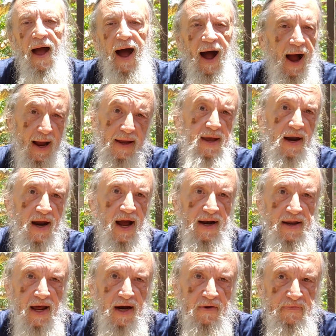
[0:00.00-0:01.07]
I can
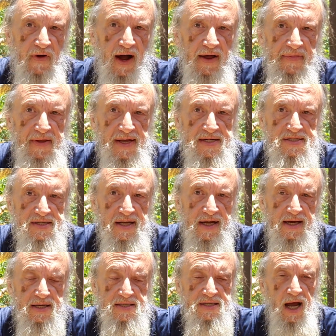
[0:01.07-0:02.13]
identify these
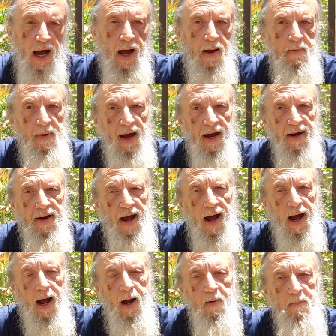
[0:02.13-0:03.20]
things. I may
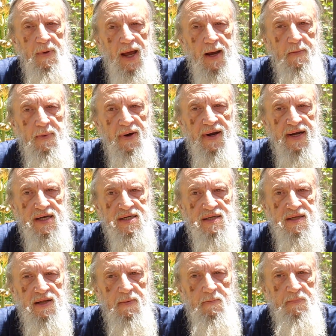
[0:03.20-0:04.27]
not be able to
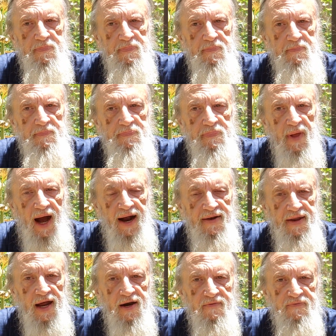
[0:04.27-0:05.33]

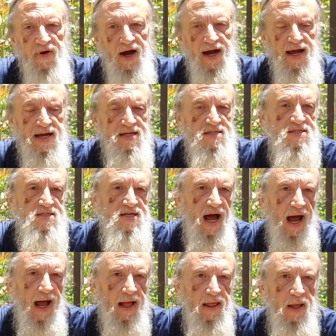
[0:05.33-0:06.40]
identify
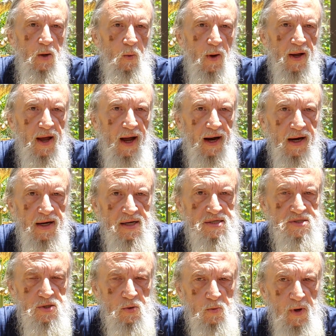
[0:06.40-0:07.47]
exactly what kind of
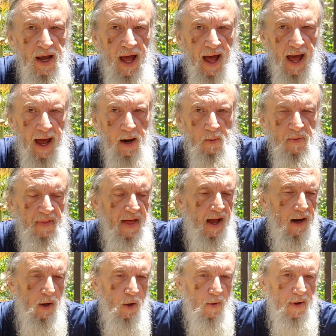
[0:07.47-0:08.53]
lizard we had
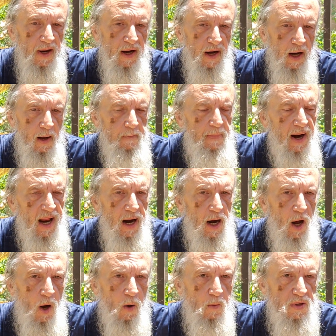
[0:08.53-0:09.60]
without looking it up, but I
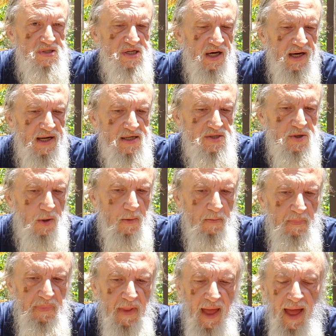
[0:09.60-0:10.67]
know it was a lizard.
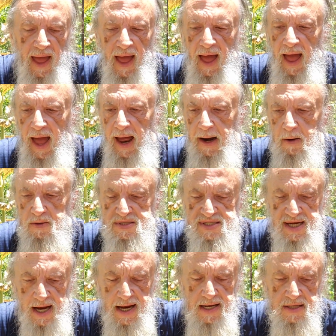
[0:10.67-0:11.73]
And I was
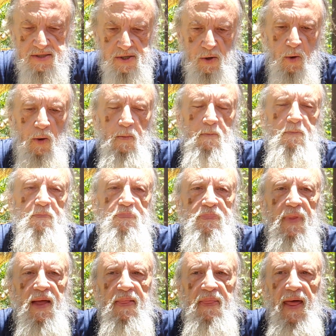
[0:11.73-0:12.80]
saying to him
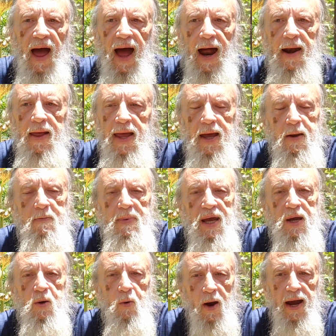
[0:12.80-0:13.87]
that it'd be
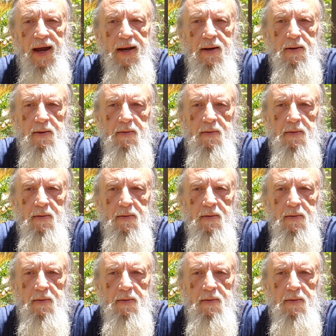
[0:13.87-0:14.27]
great